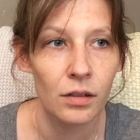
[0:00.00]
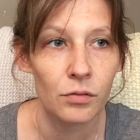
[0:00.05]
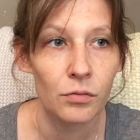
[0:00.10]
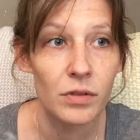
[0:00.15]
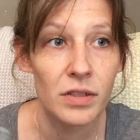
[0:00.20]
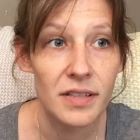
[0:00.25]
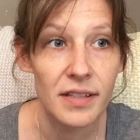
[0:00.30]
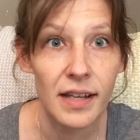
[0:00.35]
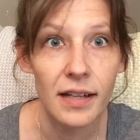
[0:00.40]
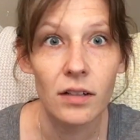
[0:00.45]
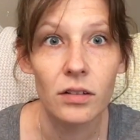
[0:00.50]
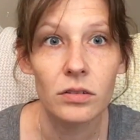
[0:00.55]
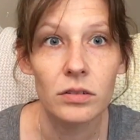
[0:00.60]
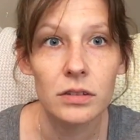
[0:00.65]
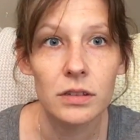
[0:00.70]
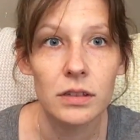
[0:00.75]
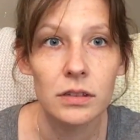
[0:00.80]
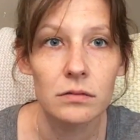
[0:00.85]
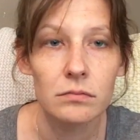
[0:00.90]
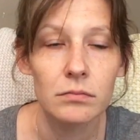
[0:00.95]

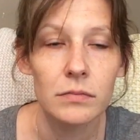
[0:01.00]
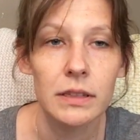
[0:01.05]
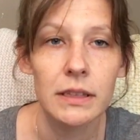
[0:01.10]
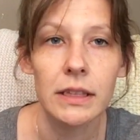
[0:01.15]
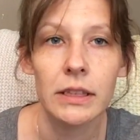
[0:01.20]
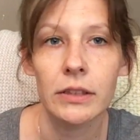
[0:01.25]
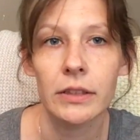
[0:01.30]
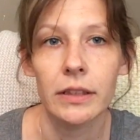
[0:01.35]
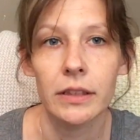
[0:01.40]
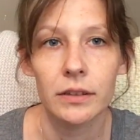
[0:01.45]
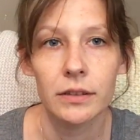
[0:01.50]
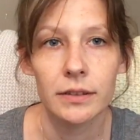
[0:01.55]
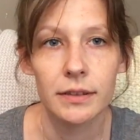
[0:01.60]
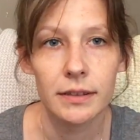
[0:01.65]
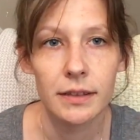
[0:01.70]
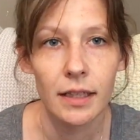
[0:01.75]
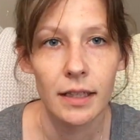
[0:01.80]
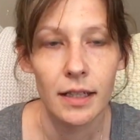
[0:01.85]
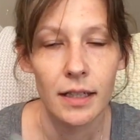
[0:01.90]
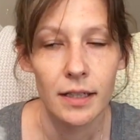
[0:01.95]
recycled
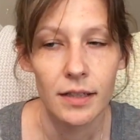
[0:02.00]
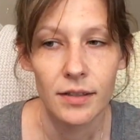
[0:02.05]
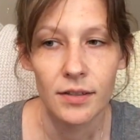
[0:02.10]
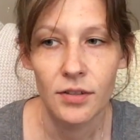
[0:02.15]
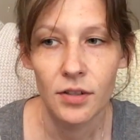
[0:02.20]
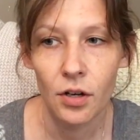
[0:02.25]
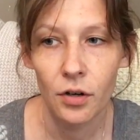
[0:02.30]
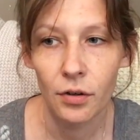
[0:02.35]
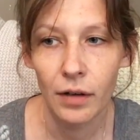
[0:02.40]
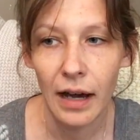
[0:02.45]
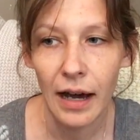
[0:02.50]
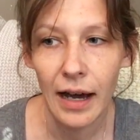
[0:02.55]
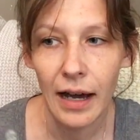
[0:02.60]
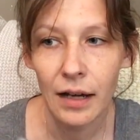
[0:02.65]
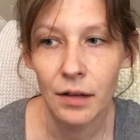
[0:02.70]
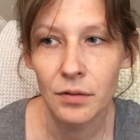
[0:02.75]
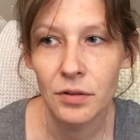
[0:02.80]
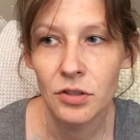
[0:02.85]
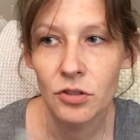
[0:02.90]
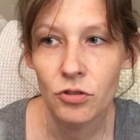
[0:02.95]
materials. So
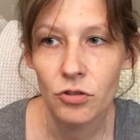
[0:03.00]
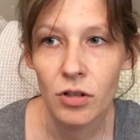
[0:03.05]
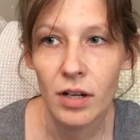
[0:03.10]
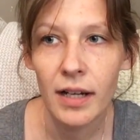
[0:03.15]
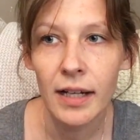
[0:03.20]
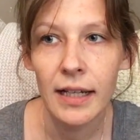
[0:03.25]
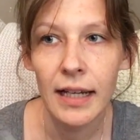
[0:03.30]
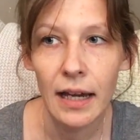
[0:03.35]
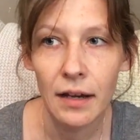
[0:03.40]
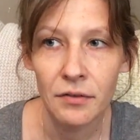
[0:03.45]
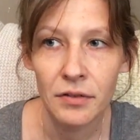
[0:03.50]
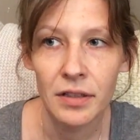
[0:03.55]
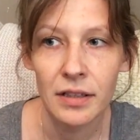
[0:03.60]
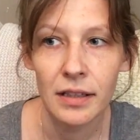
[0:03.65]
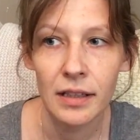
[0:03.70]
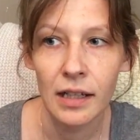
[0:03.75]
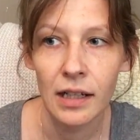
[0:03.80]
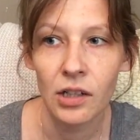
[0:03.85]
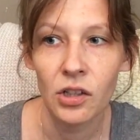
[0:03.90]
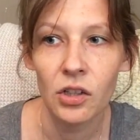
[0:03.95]
I was trying
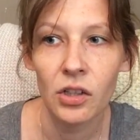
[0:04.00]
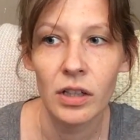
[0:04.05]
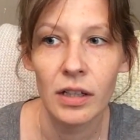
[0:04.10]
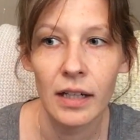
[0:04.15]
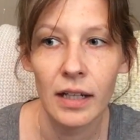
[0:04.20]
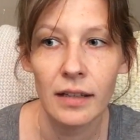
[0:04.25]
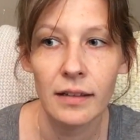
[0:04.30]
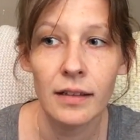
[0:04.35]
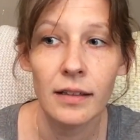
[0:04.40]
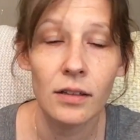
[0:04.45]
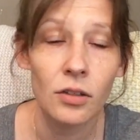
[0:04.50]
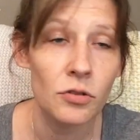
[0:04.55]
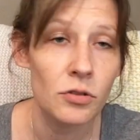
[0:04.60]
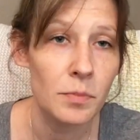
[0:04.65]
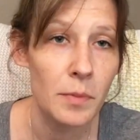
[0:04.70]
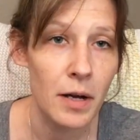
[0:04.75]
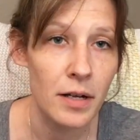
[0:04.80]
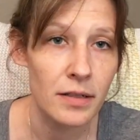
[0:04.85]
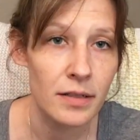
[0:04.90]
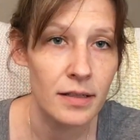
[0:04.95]
everything I could, and then those
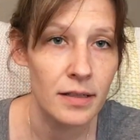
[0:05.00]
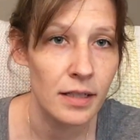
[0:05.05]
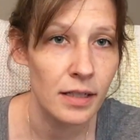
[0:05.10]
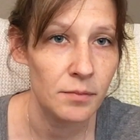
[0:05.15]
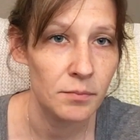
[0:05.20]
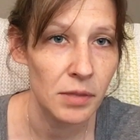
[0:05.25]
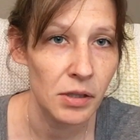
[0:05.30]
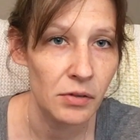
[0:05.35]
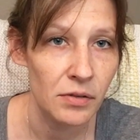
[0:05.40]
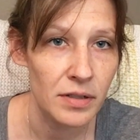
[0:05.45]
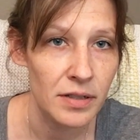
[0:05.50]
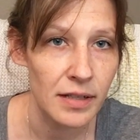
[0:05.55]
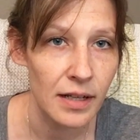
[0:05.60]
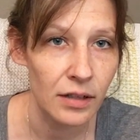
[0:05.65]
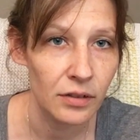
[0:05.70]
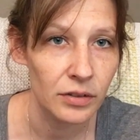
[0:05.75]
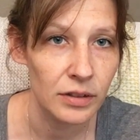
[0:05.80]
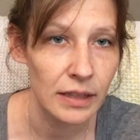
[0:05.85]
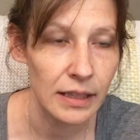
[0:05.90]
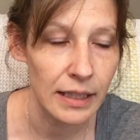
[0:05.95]
boxes can be
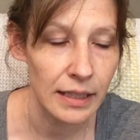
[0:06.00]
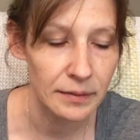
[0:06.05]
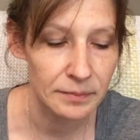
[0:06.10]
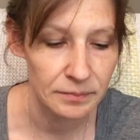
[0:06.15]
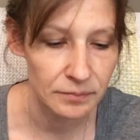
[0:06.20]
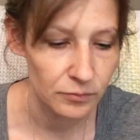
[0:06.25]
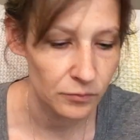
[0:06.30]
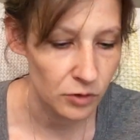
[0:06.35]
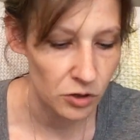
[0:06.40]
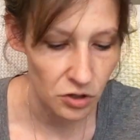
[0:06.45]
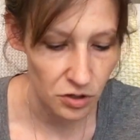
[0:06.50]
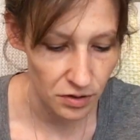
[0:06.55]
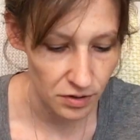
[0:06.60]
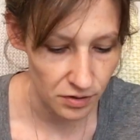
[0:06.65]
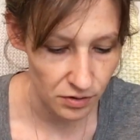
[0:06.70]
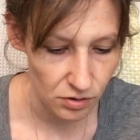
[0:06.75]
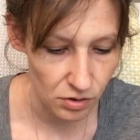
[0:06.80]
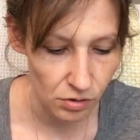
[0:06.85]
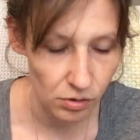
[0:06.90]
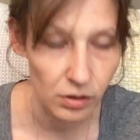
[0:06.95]
recycled again, which
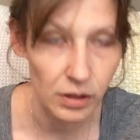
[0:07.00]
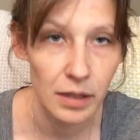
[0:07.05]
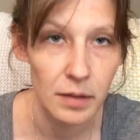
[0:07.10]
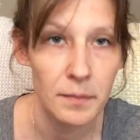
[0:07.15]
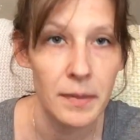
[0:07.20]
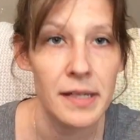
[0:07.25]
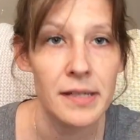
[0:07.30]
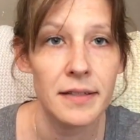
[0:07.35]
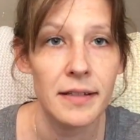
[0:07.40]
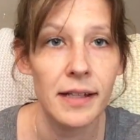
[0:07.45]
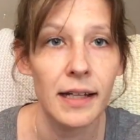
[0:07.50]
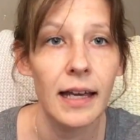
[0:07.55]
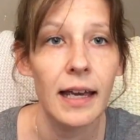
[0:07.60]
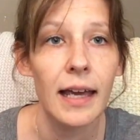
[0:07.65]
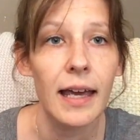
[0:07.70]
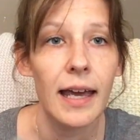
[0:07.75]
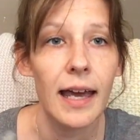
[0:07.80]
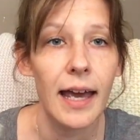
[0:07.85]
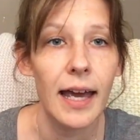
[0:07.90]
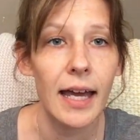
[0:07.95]
is totally amazing.
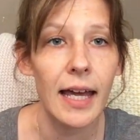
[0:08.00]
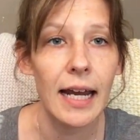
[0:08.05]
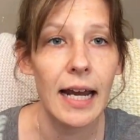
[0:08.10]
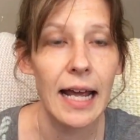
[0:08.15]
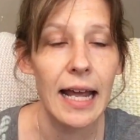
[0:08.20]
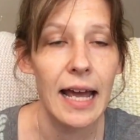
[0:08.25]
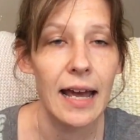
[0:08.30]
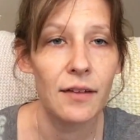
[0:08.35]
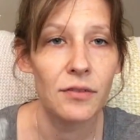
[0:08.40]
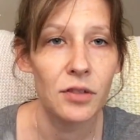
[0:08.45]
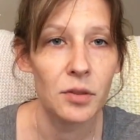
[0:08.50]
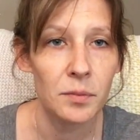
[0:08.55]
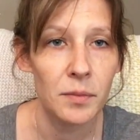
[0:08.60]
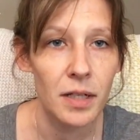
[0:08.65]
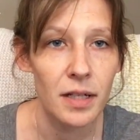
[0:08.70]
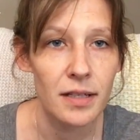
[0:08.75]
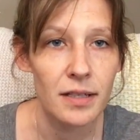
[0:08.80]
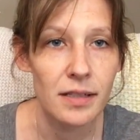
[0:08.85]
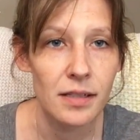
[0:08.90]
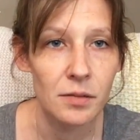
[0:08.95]
And I have them
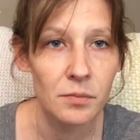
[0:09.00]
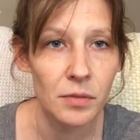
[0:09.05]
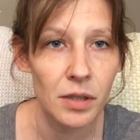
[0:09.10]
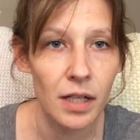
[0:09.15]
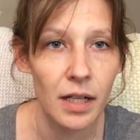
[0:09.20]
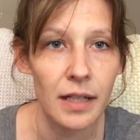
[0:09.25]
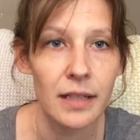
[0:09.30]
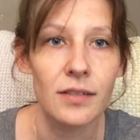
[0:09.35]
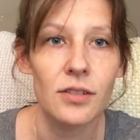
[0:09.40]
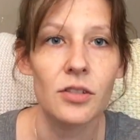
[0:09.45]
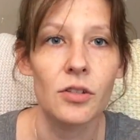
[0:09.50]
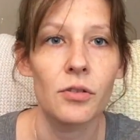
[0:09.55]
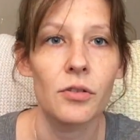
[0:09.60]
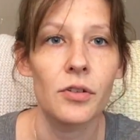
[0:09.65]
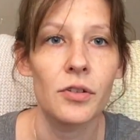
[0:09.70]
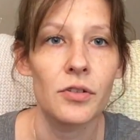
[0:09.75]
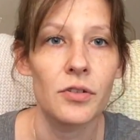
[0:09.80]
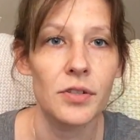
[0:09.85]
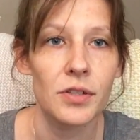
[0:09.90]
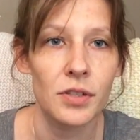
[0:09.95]
custom cut, so
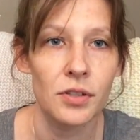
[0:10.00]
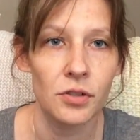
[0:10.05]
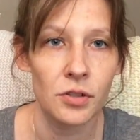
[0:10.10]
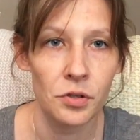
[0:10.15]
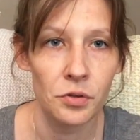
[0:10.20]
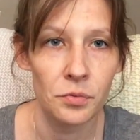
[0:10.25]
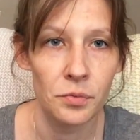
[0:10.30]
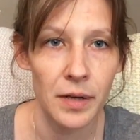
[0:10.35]
there's no